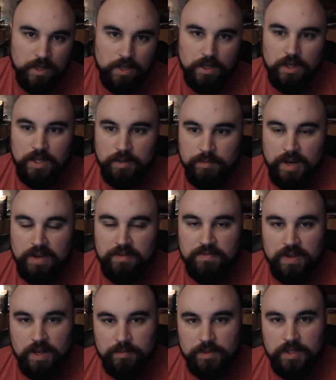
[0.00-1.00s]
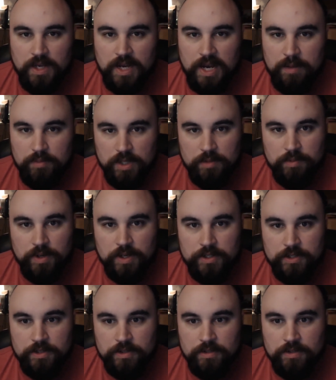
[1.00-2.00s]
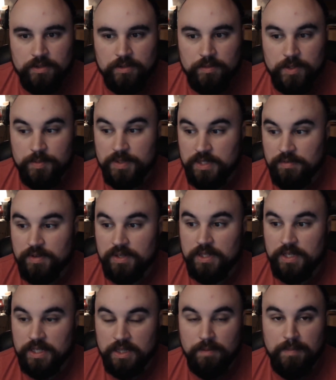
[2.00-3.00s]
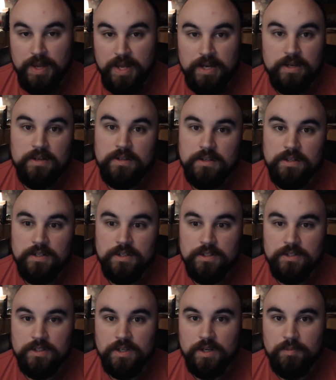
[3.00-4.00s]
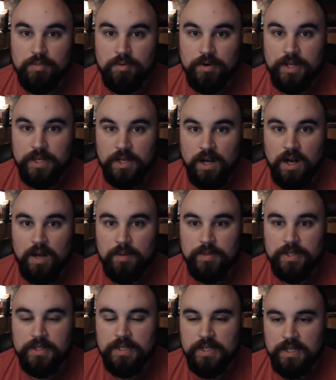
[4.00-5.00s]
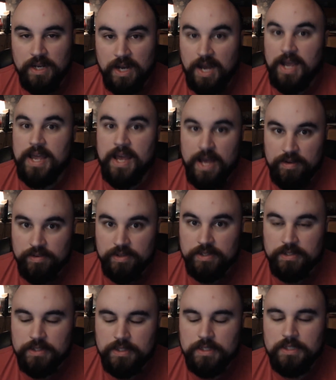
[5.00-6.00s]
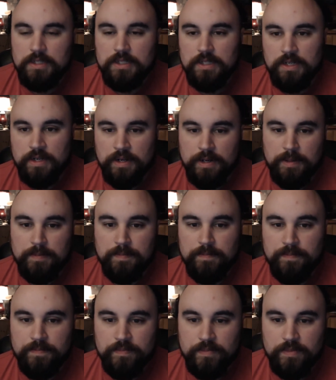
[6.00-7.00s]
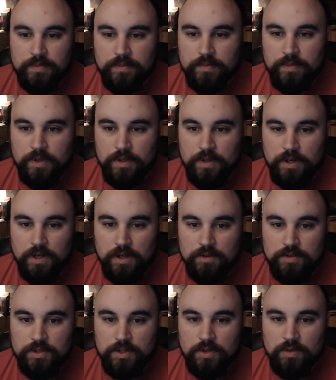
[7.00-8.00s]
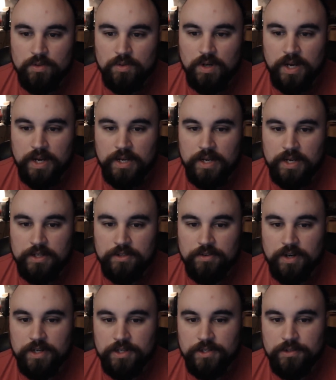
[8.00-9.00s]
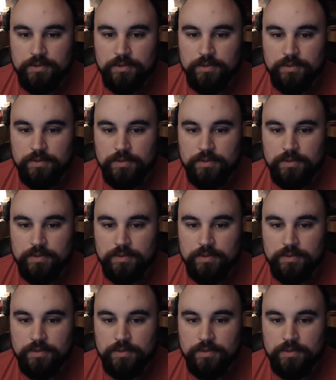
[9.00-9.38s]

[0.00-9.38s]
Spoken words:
in my family, high blood pressure, specifically in the men, is pretty common. I have it. So I try to